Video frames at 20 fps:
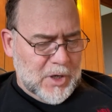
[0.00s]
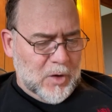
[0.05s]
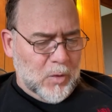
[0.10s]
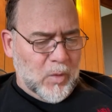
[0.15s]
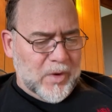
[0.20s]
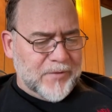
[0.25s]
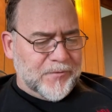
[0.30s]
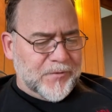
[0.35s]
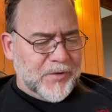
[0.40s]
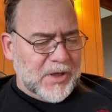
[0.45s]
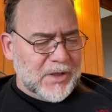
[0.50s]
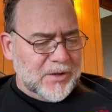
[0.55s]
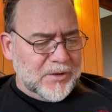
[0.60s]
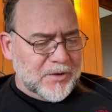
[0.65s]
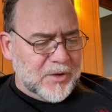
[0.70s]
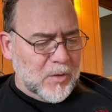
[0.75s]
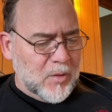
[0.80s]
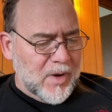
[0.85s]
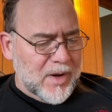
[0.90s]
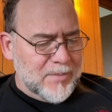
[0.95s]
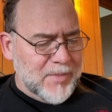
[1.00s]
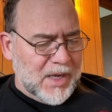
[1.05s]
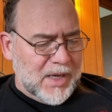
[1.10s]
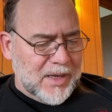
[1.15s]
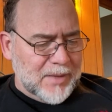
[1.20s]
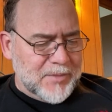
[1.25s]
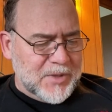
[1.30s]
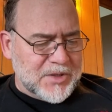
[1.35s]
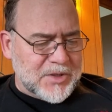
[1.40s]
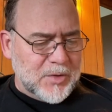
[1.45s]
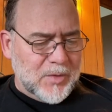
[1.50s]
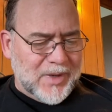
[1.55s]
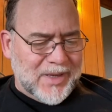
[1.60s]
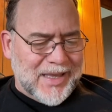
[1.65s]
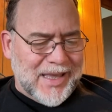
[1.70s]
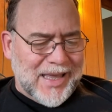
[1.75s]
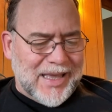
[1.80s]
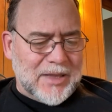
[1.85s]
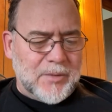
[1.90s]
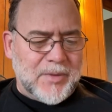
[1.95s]
we followed the gray Mahatma to a
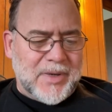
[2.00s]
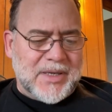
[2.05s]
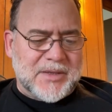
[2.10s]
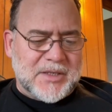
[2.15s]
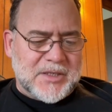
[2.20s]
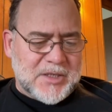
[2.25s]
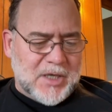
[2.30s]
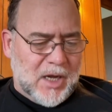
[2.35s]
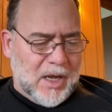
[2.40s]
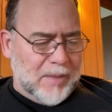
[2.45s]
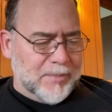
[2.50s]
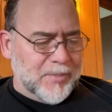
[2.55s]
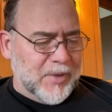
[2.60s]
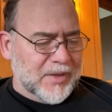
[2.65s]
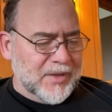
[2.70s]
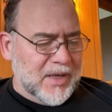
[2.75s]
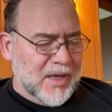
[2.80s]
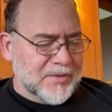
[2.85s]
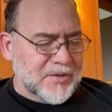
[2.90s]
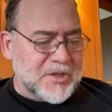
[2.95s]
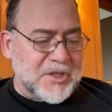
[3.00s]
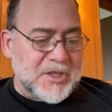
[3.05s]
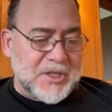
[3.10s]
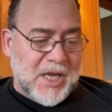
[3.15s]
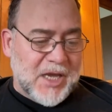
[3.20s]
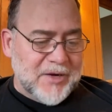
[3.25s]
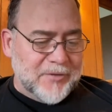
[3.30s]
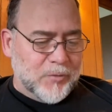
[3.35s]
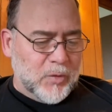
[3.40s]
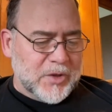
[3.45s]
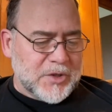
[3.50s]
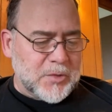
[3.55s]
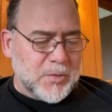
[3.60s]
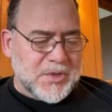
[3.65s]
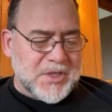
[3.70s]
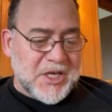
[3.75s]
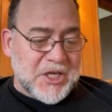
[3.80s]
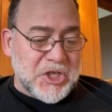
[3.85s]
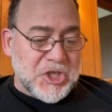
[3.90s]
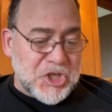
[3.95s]
gallery at the top, on the other side of which
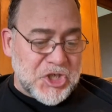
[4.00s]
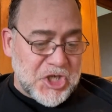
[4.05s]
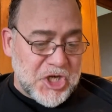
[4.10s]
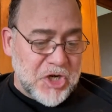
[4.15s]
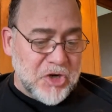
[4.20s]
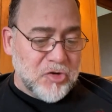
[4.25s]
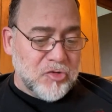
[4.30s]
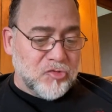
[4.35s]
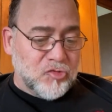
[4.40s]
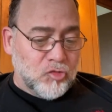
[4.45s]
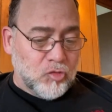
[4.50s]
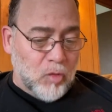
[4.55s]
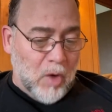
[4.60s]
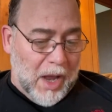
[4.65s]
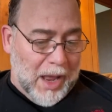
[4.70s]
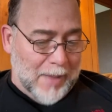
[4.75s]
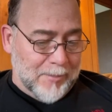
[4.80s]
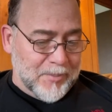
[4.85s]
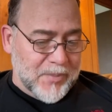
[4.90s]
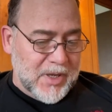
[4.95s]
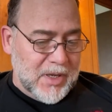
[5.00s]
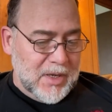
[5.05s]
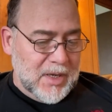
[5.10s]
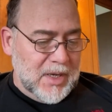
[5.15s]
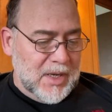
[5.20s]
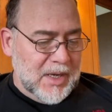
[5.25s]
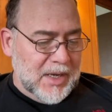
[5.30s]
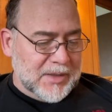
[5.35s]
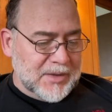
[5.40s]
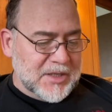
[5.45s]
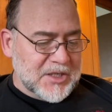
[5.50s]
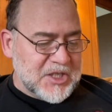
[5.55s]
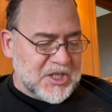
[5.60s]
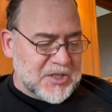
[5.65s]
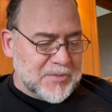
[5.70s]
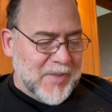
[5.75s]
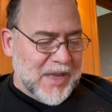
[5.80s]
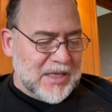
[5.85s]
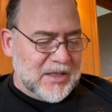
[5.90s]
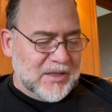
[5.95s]
was a sheer drop and the
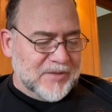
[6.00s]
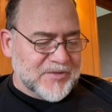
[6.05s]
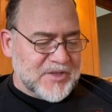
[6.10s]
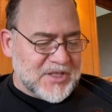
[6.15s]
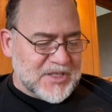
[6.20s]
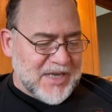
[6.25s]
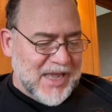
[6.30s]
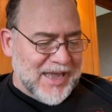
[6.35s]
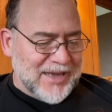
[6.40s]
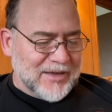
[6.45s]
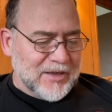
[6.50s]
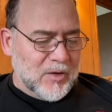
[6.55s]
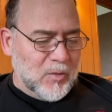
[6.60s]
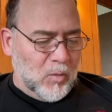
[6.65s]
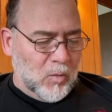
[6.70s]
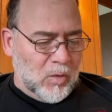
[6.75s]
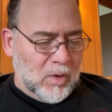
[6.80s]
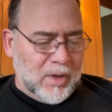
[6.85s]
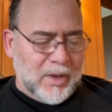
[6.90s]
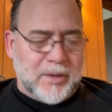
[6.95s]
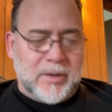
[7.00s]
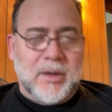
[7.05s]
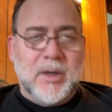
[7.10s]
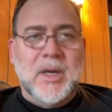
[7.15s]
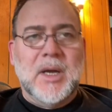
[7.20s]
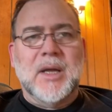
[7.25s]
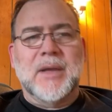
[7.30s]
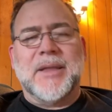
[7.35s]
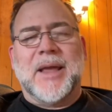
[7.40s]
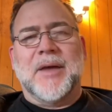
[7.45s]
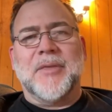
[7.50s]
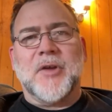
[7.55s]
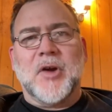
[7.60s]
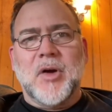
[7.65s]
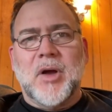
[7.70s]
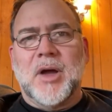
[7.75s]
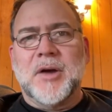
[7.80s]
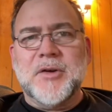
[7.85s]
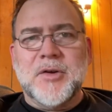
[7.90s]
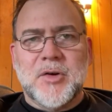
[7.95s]
smell of stagnant water. Now
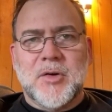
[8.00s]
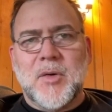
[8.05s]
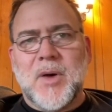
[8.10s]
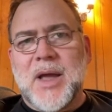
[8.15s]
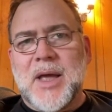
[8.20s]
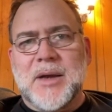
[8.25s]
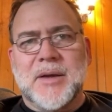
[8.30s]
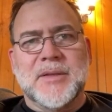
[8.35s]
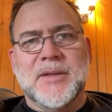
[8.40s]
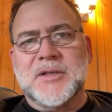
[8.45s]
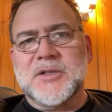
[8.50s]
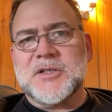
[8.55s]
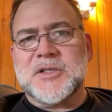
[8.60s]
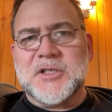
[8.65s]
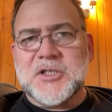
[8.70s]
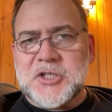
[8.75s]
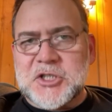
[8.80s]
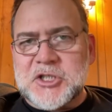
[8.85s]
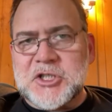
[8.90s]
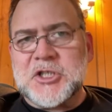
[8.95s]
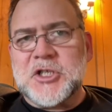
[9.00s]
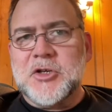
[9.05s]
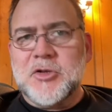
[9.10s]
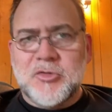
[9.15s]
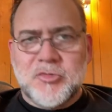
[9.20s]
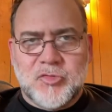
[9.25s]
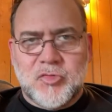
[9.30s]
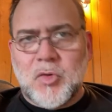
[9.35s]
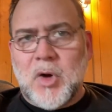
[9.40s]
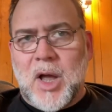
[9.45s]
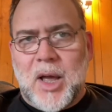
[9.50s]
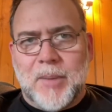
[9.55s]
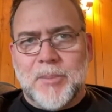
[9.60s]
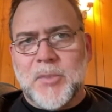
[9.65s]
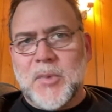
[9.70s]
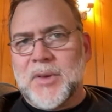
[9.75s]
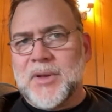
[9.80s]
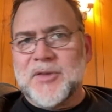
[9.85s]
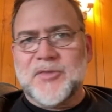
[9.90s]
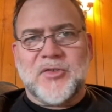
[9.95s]
they're underground and there's this sheer drop
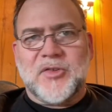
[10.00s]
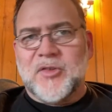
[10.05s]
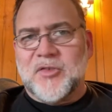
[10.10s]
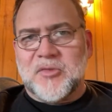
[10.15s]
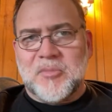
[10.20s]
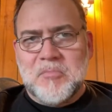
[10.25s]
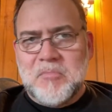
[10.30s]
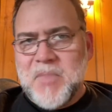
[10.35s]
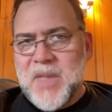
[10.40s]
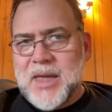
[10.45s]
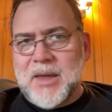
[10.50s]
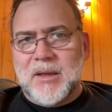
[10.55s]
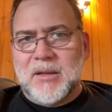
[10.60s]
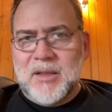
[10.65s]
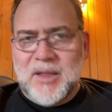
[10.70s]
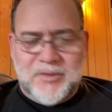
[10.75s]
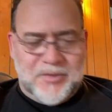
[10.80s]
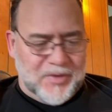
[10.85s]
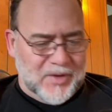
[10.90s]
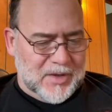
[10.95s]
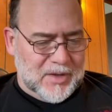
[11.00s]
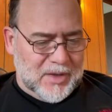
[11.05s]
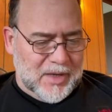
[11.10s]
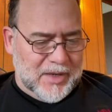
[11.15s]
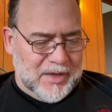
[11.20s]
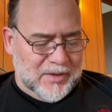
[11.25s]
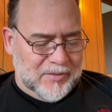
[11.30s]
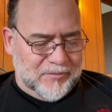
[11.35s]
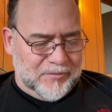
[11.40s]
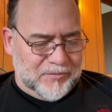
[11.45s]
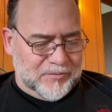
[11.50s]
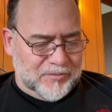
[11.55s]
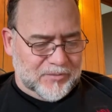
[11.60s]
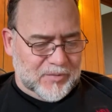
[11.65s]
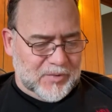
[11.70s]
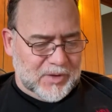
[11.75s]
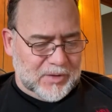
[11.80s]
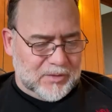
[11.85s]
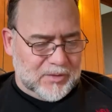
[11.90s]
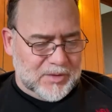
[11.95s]
and it's this megalithic kind of
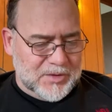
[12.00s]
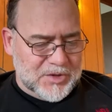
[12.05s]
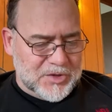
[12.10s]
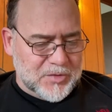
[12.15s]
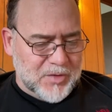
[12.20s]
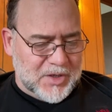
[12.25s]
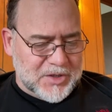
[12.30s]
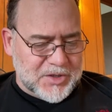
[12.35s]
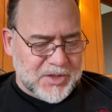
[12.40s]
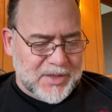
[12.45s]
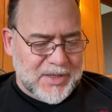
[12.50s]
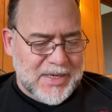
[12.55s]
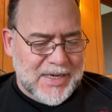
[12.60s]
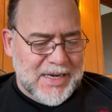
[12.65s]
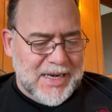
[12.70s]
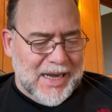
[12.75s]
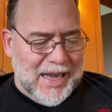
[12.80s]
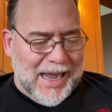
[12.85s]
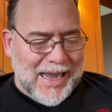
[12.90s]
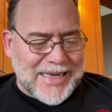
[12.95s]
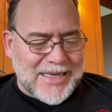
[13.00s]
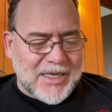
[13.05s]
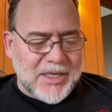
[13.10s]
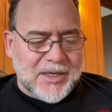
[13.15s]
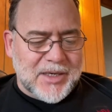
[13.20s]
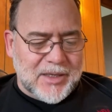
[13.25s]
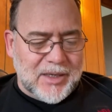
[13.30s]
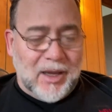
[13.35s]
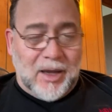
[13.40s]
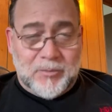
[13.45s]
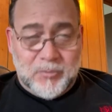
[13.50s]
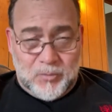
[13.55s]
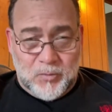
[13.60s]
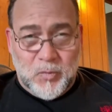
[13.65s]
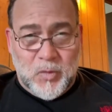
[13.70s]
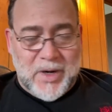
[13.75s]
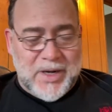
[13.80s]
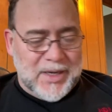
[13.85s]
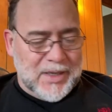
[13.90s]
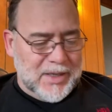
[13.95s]
construction. I'm
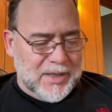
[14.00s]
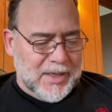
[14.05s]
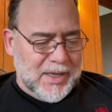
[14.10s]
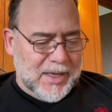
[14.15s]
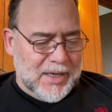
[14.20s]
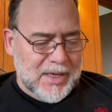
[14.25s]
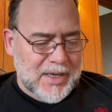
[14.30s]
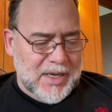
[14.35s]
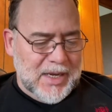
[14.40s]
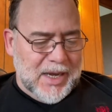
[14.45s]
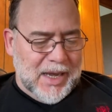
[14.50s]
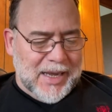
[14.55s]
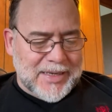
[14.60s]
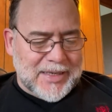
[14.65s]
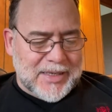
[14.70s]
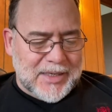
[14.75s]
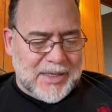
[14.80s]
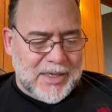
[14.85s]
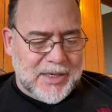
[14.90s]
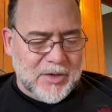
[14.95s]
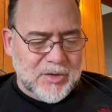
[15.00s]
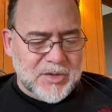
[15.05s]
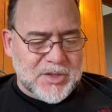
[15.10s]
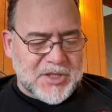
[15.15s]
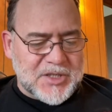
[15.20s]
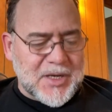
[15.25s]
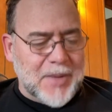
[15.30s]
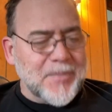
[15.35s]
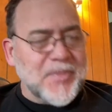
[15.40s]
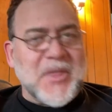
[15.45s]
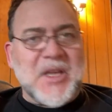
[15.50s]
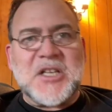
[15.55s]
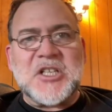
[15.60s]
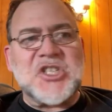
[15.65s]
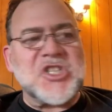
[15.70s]
reading again. I could hear something